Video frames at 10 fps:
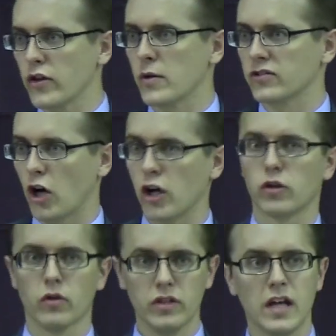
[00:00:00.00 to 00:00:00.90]
There is an
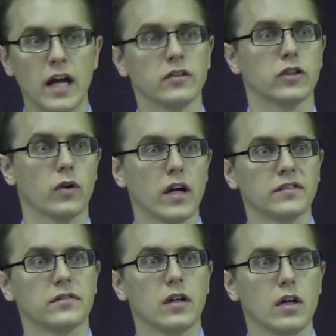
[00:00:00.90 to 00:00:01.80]
article, the
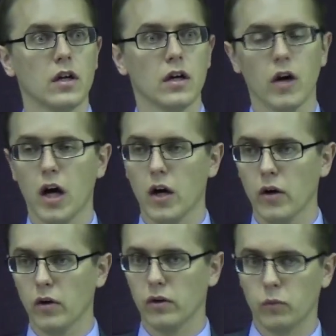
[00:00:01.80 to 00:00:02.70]
Antichrist uh,
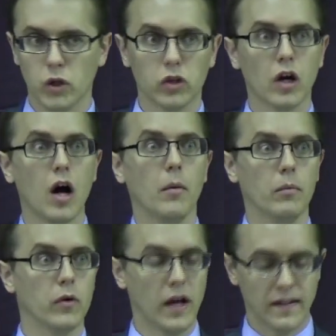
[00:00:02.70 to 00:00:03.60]
will come.
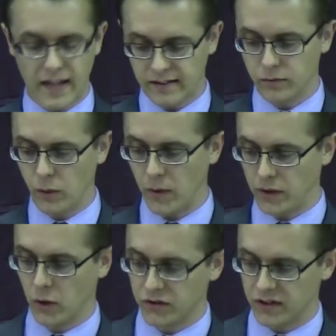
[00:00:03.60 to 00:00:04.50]
That's why
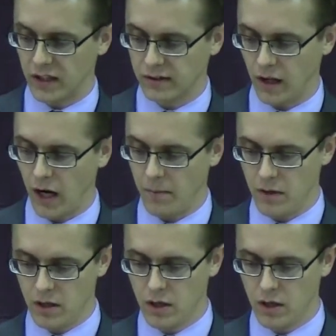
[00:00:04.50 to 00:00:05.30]
we know it's the end time.